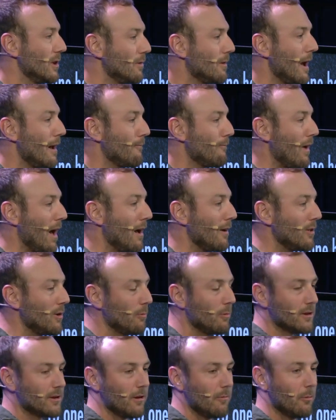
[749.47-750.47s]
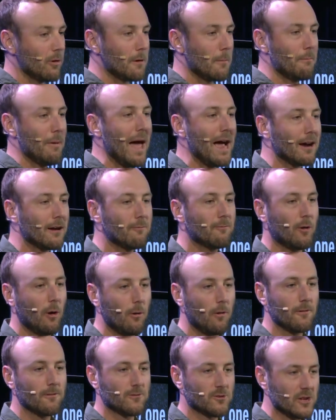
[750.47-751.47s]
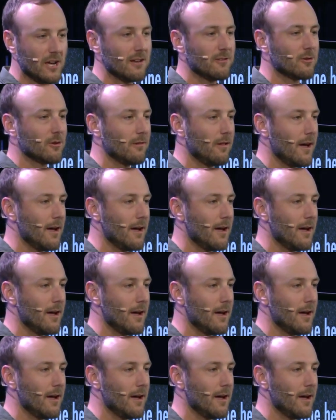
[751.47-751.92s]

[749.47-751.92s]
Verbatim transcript: You got value. Would, would a bag of gold change